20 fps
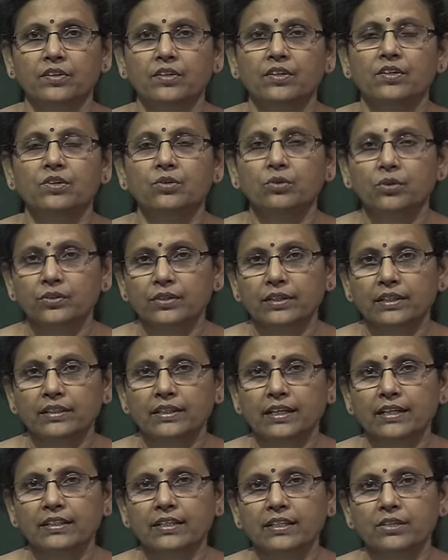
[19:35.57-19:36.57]
Do you think
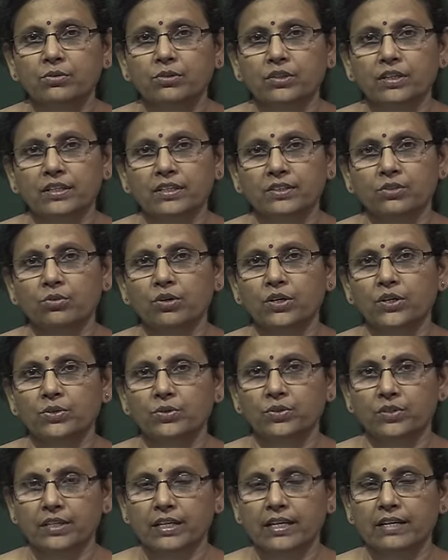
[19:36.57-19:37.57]
that the user is going to
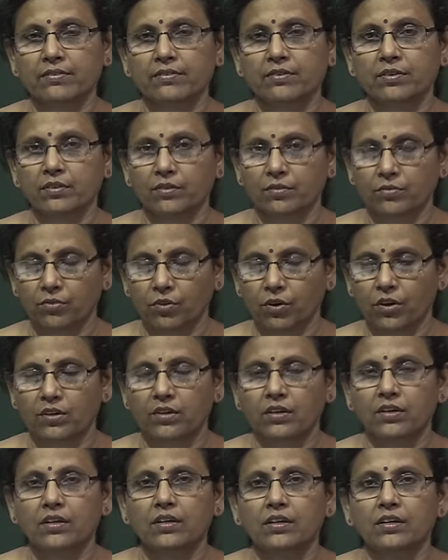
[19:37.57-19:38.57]
stay for
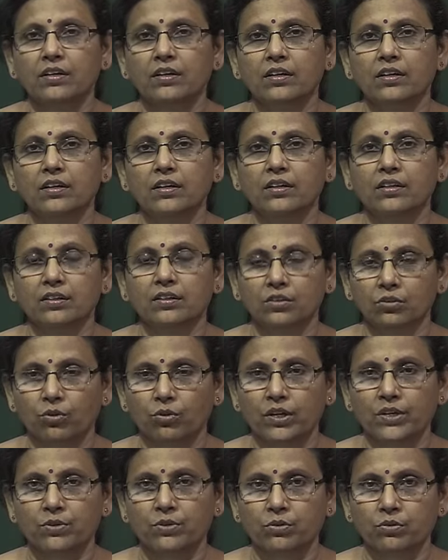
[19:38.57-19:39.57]

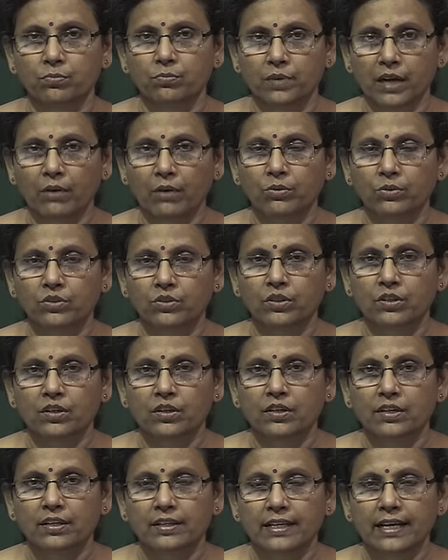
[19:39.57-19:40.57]
going to browse
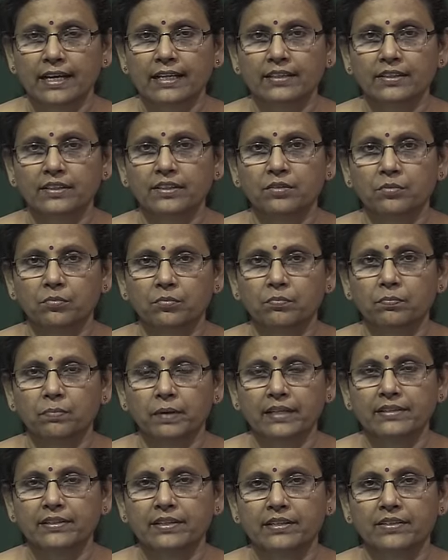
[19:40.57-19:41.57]
10
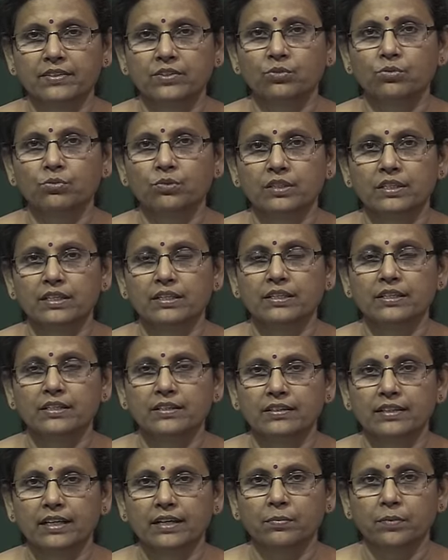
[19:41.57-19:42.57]
pages to see
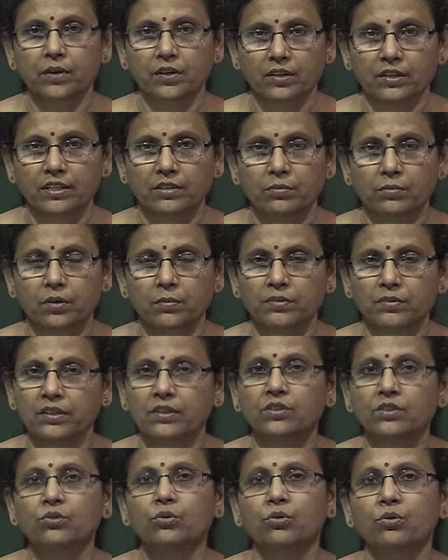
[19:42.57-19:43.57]
that product
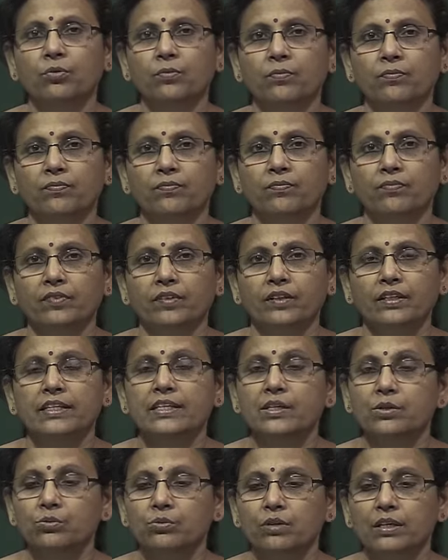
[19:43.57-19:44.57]
information? No.
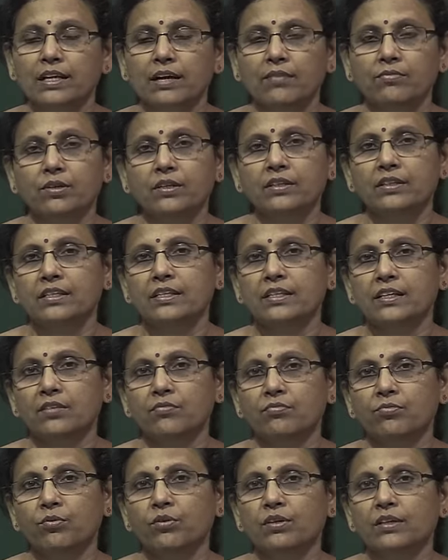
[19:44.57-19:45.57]
Usually after 3 or
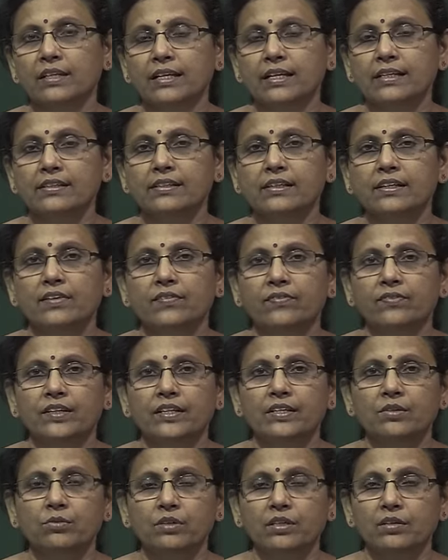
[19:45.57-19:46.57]
4 clicks,
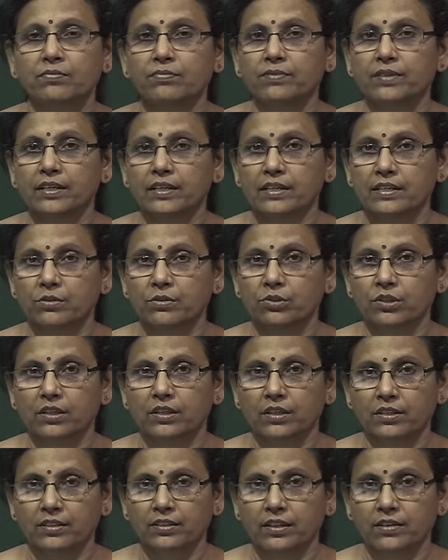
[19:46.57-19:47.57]
if the user
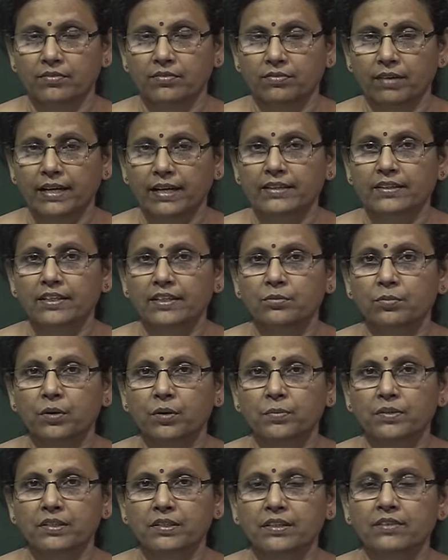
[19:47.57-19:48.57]
does not find the
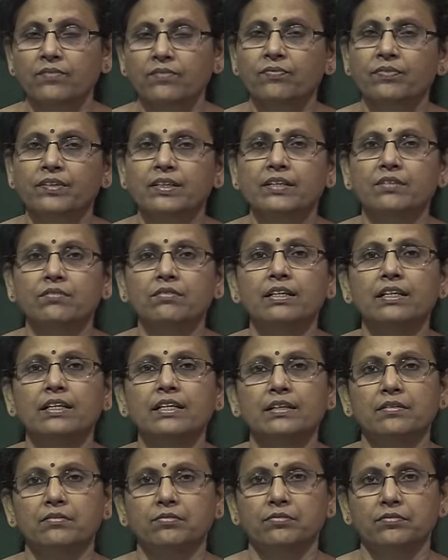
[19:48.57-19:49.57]
information, he will leave.